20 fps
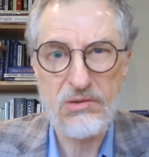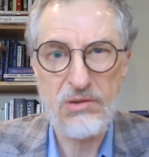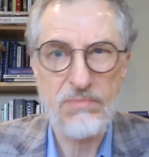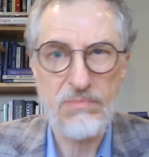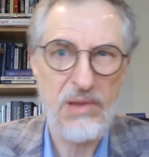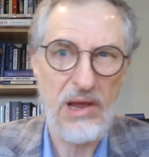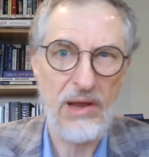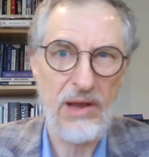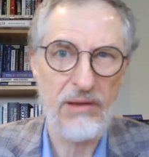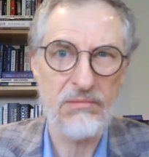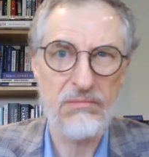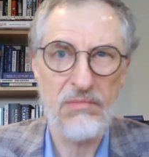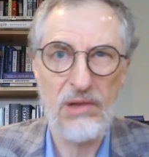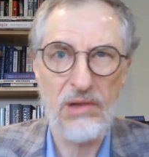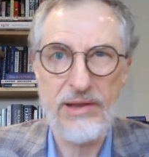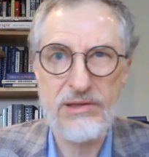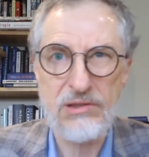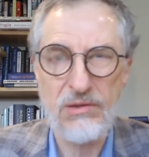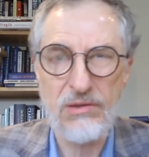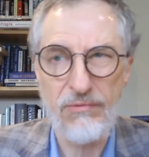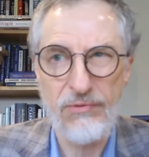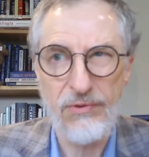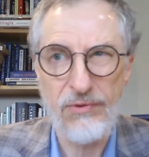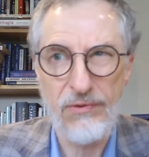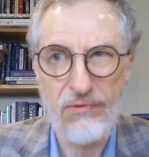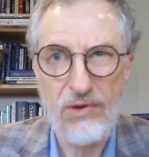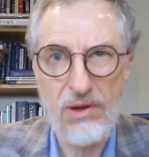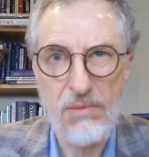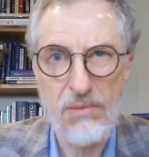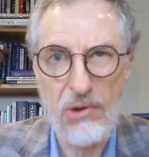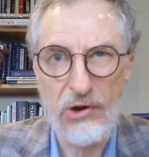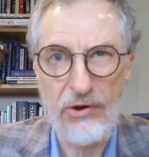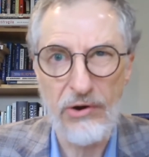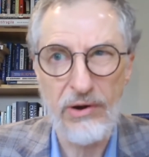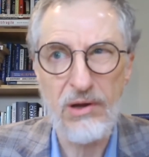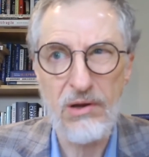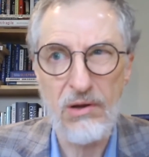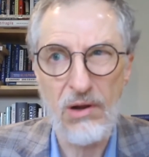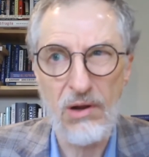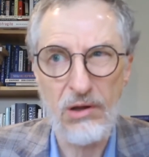about less than 50
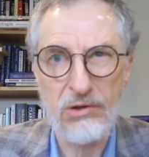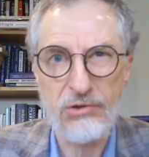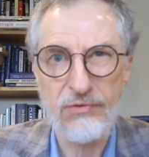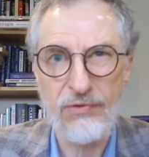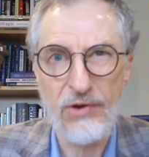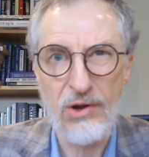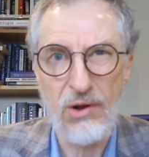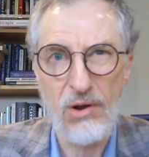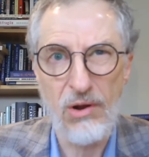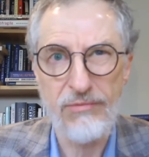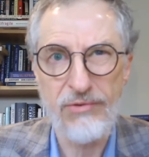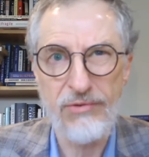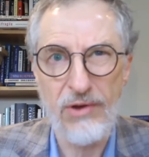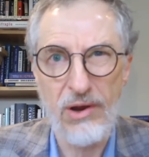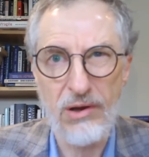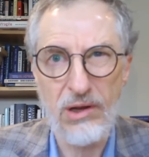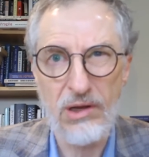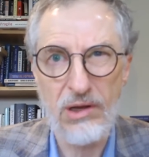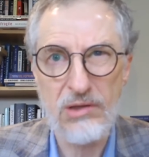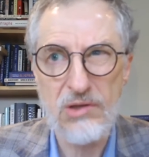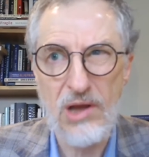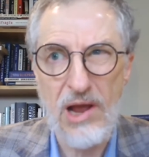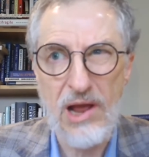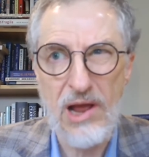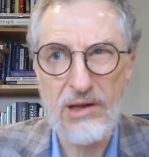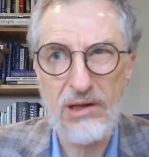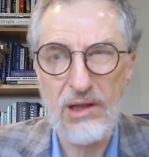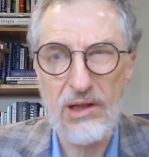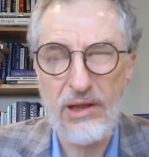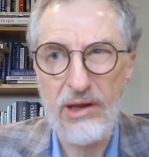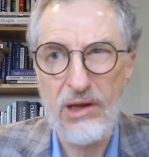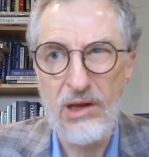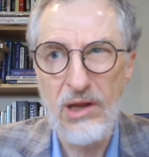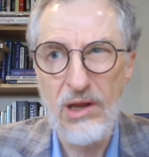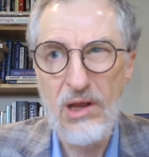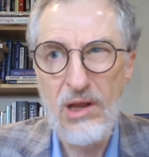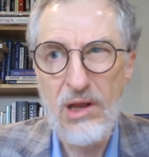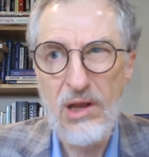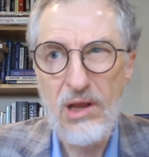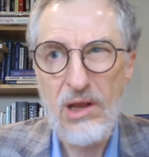American dollars for not voting. It's hardly,
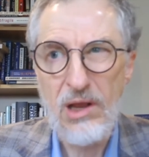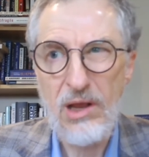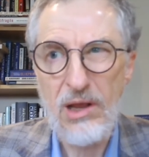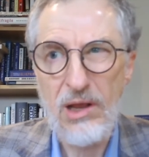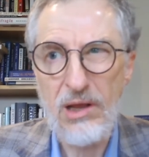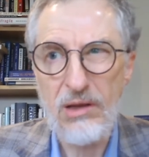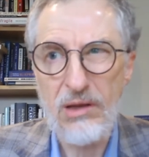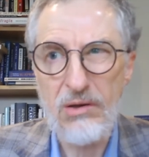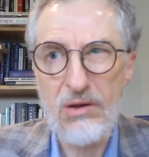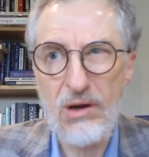life